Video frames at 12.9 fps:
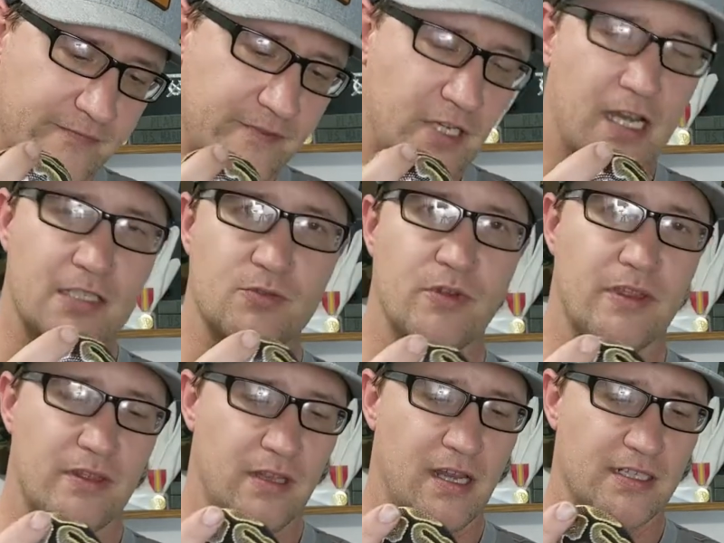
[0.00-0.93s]
Talked
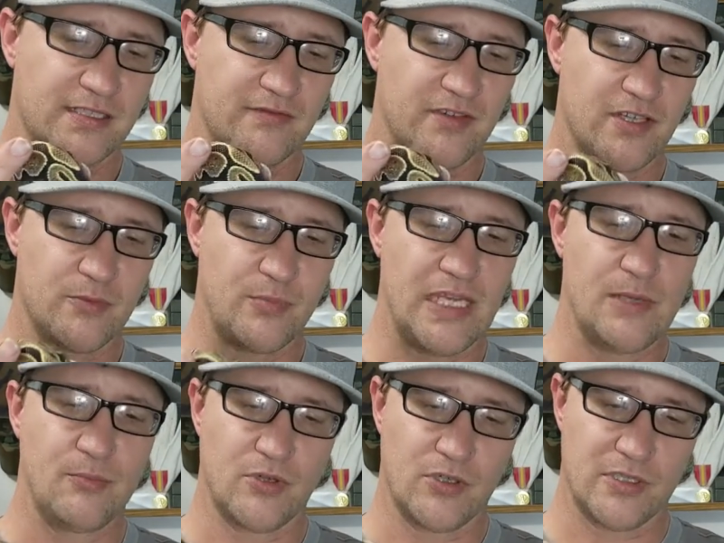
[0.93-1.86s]
with lots of other
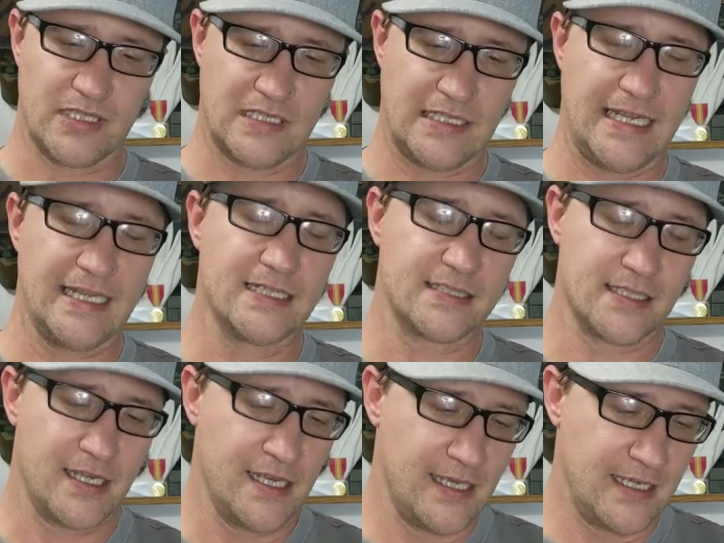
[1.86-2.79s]
people, and the
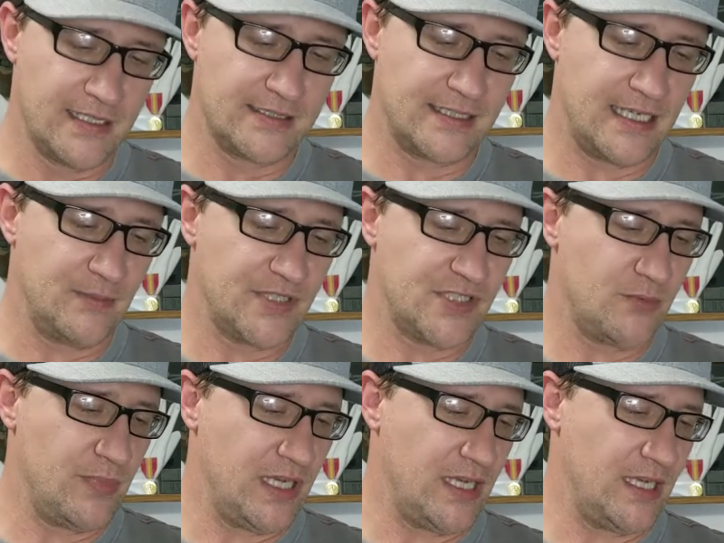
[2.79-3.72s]
lace seems
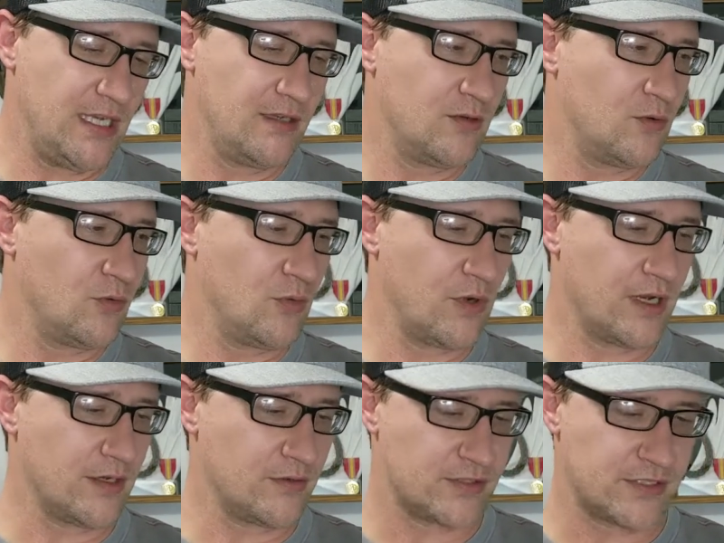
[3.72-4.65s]
to be
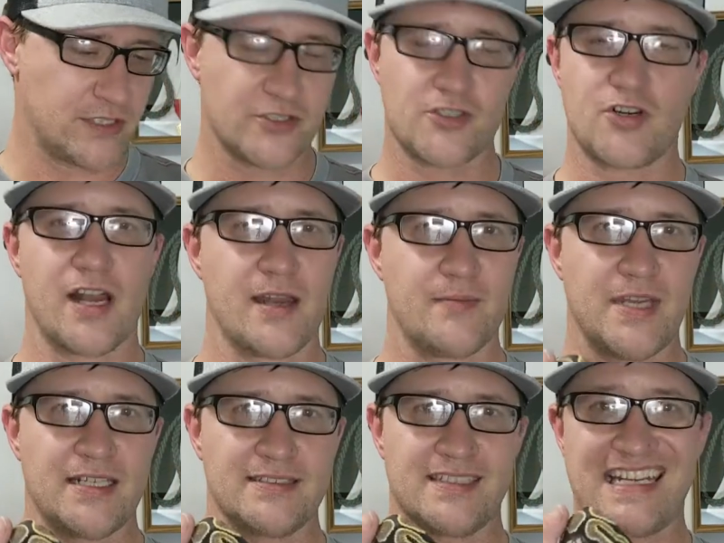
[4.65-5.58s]
what's described
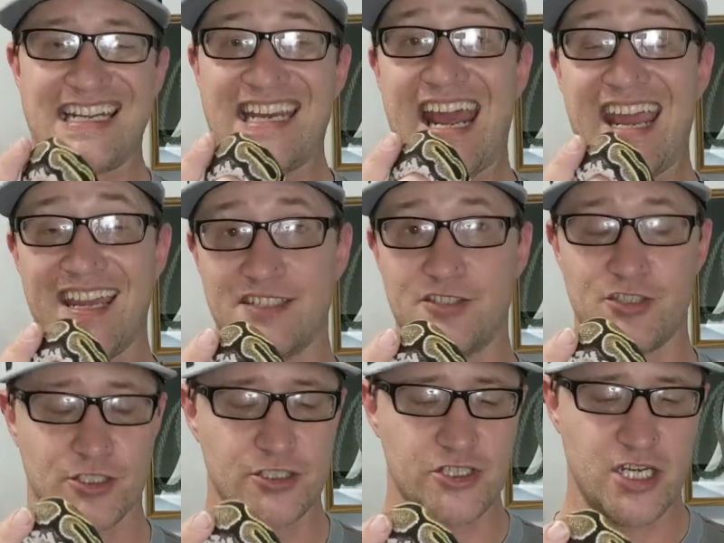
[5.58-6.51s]
as an
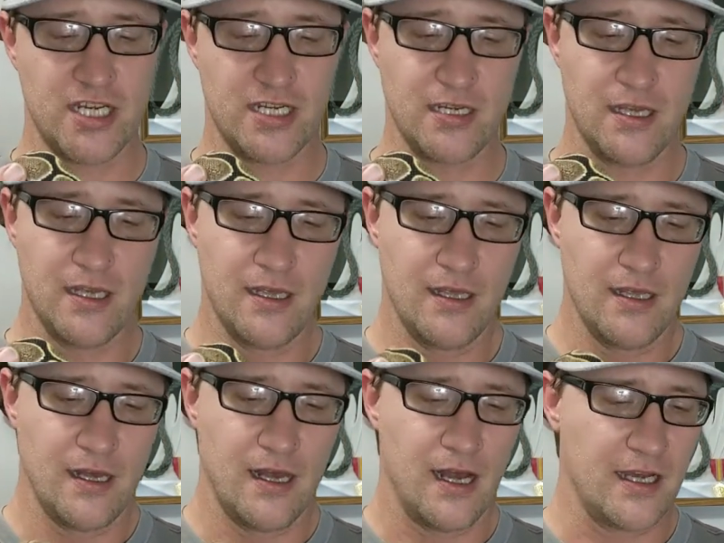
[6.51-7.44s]
enhancer gene.
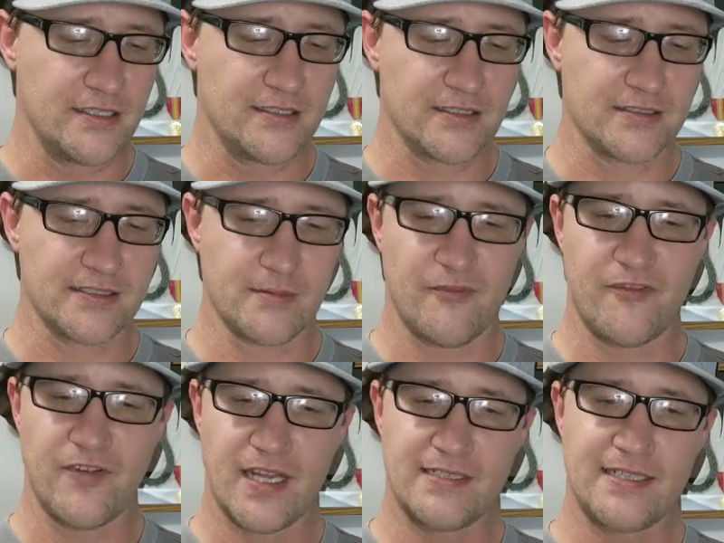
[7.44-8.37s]
It does some
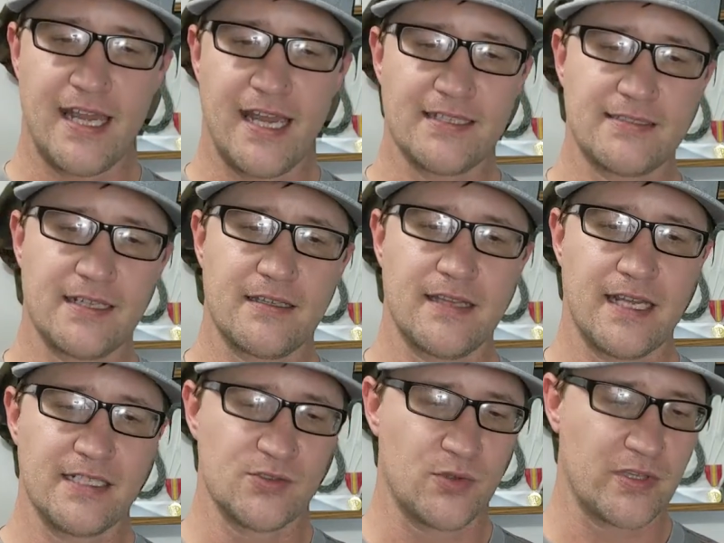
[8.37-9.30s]
fantastic
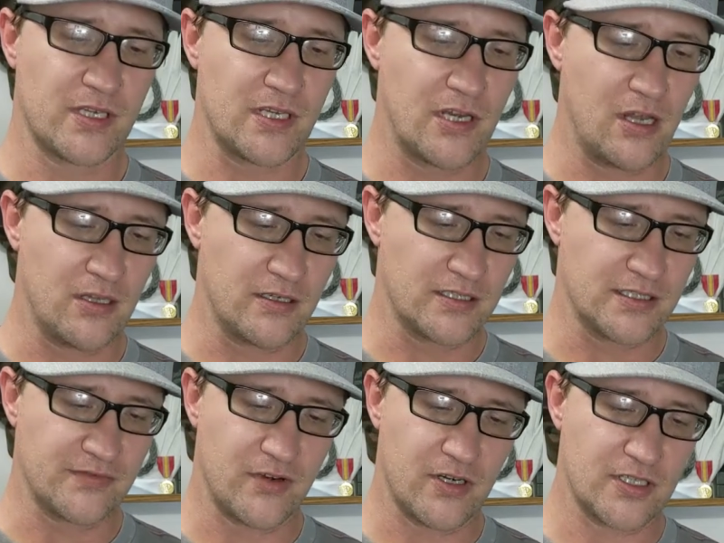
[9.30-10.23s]
things with the color
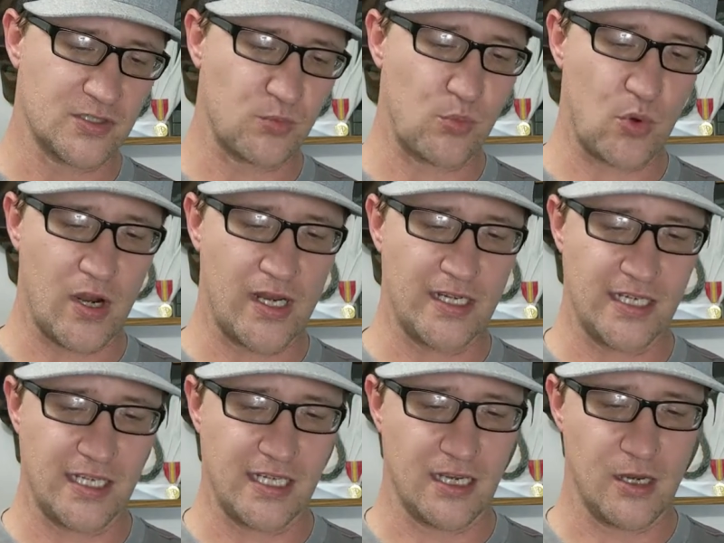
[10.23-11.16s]
as far as
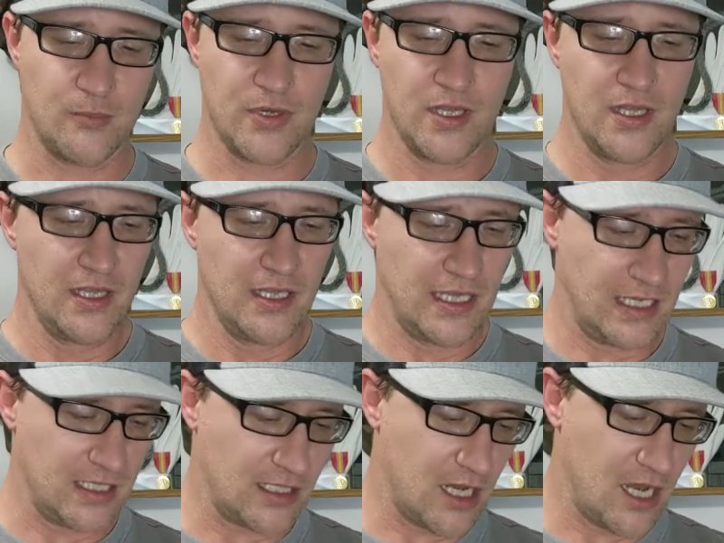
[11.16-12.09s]
brightening up
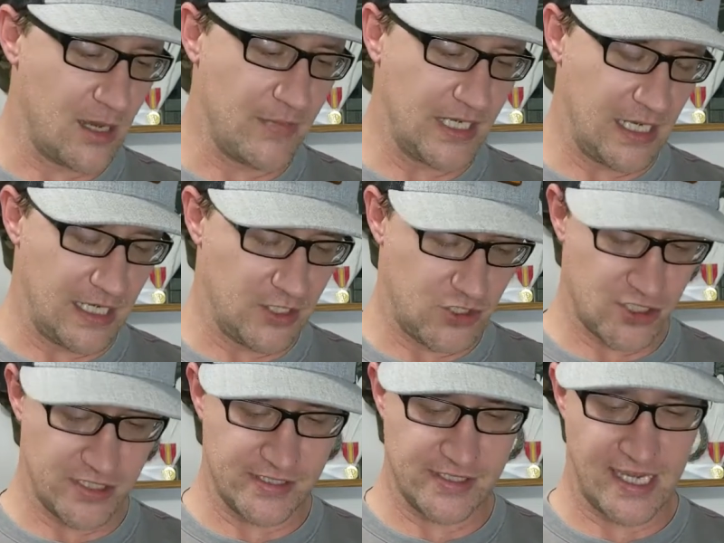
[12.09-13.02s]
in
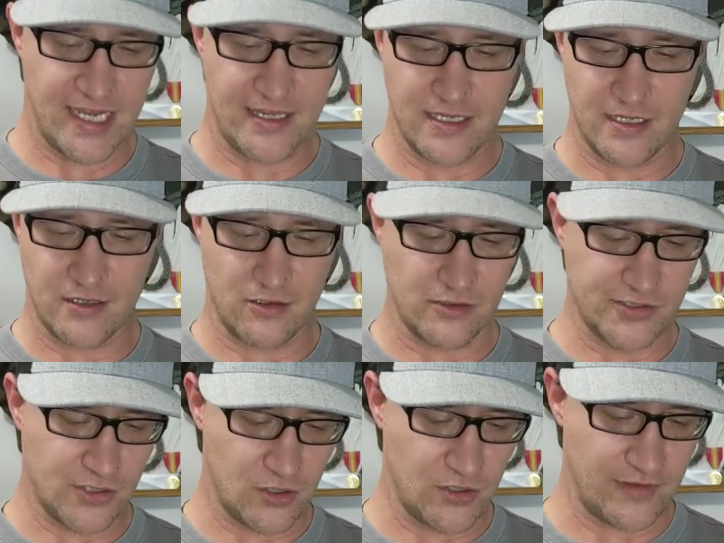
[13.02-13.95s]
combinations, and then
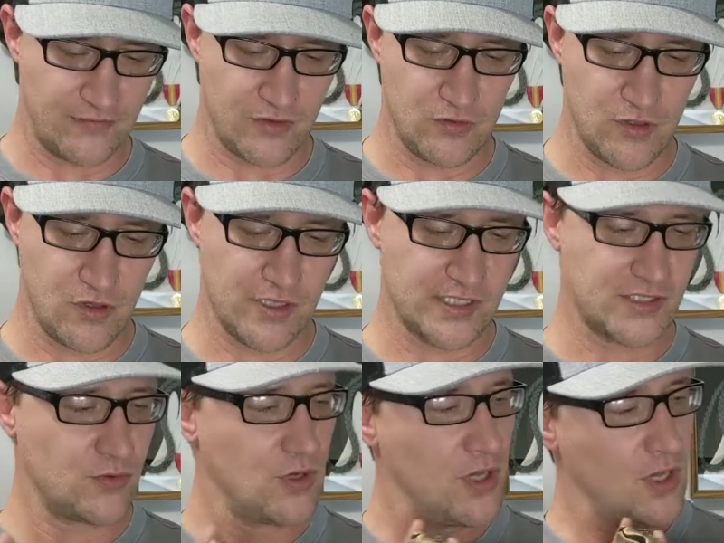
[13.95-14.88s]
also, if you
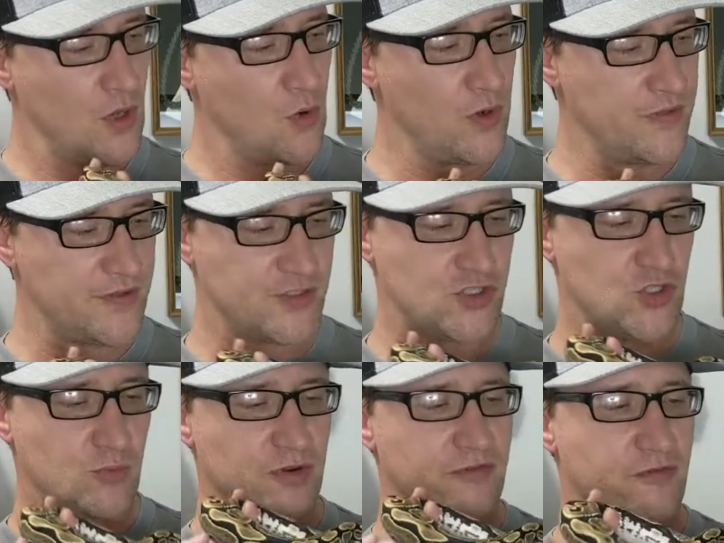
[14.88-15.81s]
notice with the
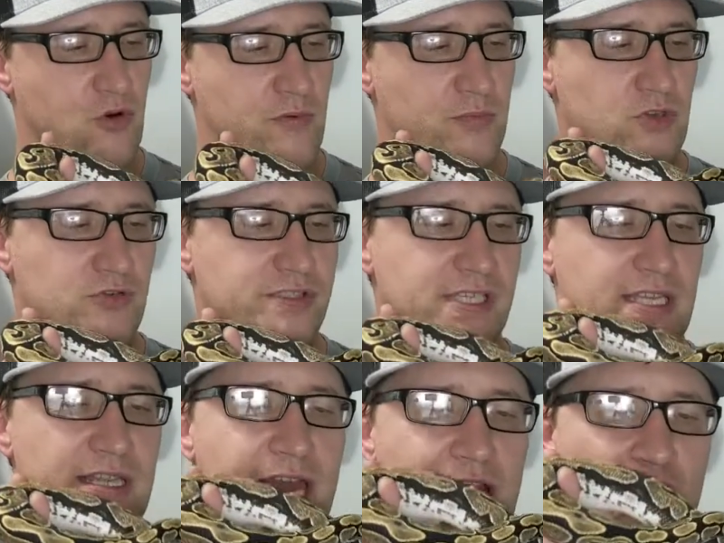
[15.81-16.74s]
Superform, you
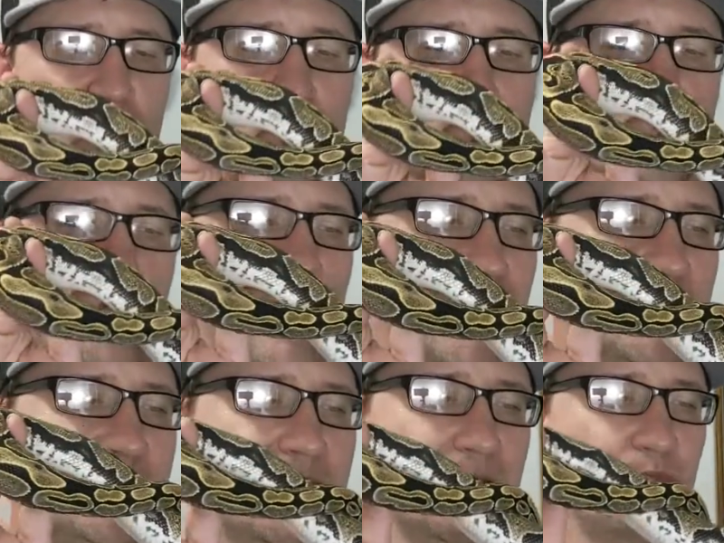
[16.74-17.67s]
see that
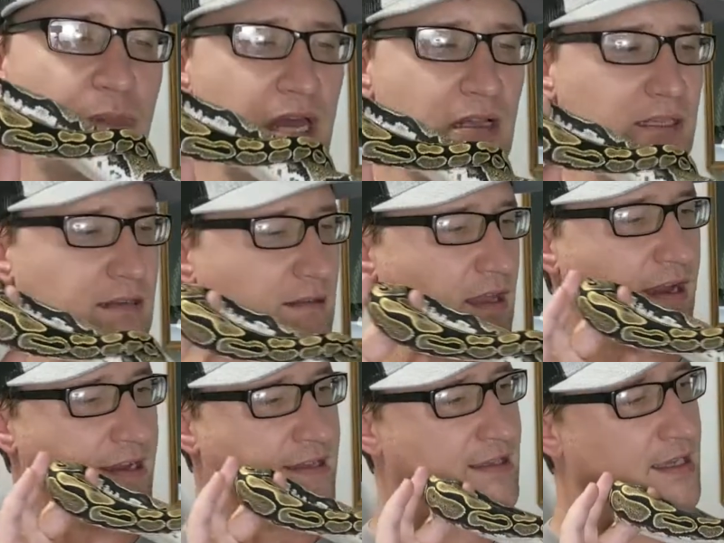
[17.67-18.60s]
crazy belly
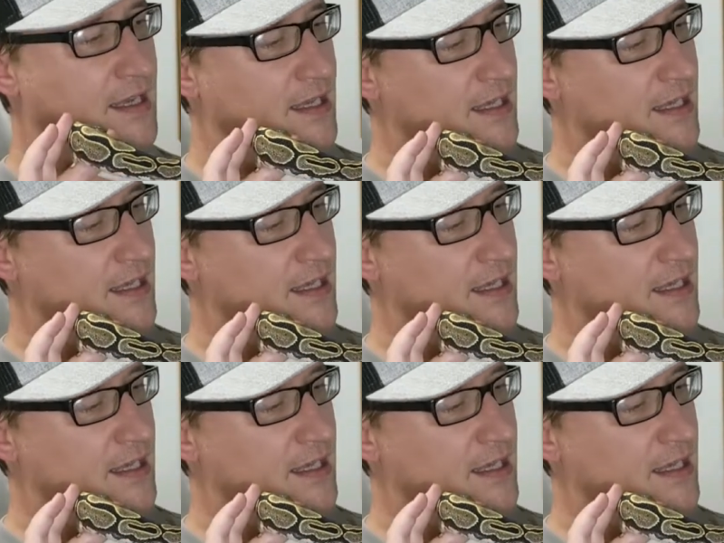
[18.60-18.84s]
line.